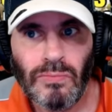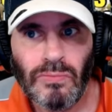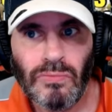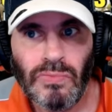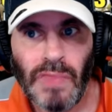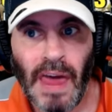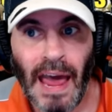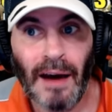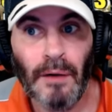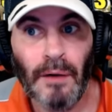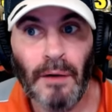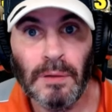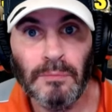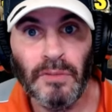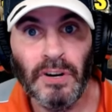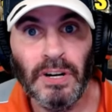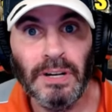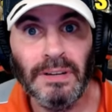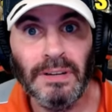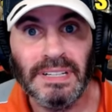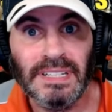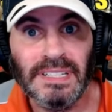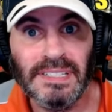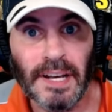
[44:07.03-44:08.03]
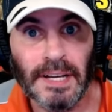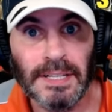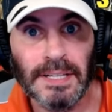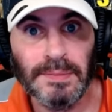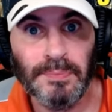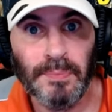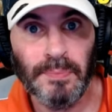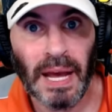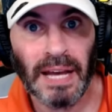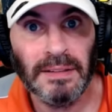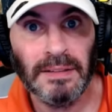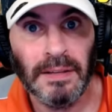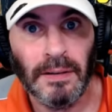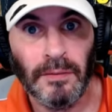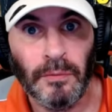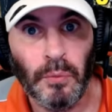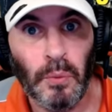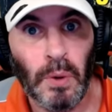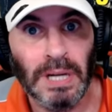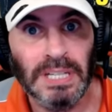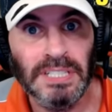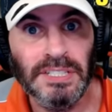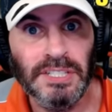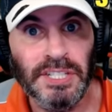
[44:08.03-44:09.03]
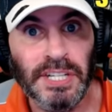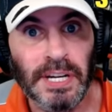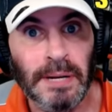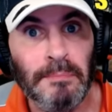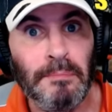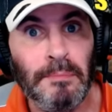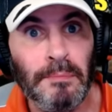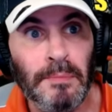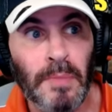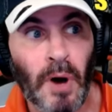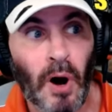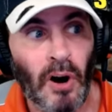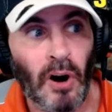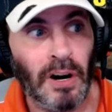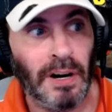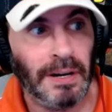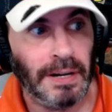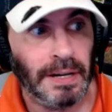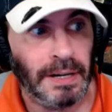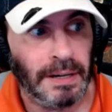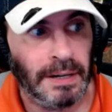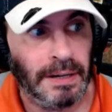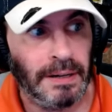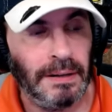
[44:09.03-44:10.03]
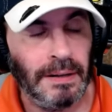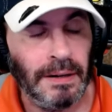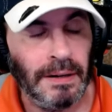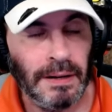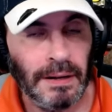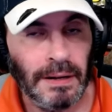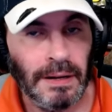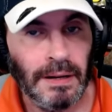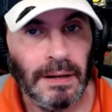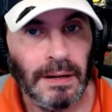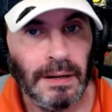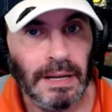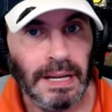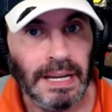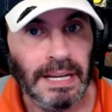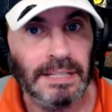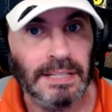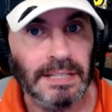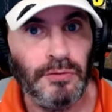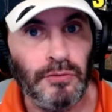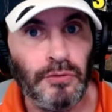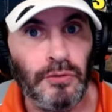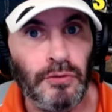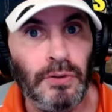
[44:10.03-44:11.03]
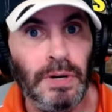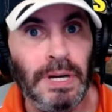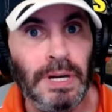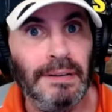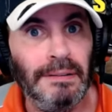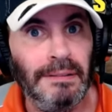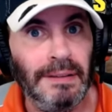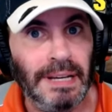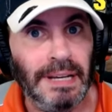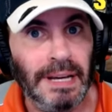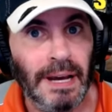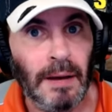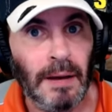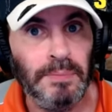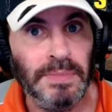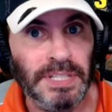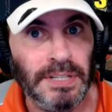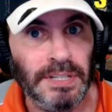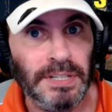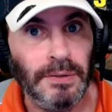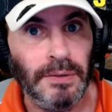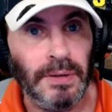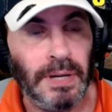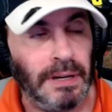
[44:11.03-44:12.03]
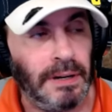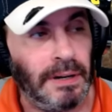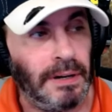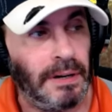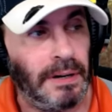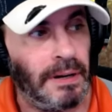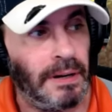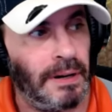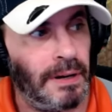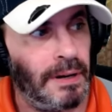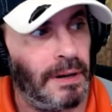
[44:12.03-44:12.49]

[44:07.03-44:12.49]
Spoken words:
Now I'm really suspect of what Jim Martin is really up to here.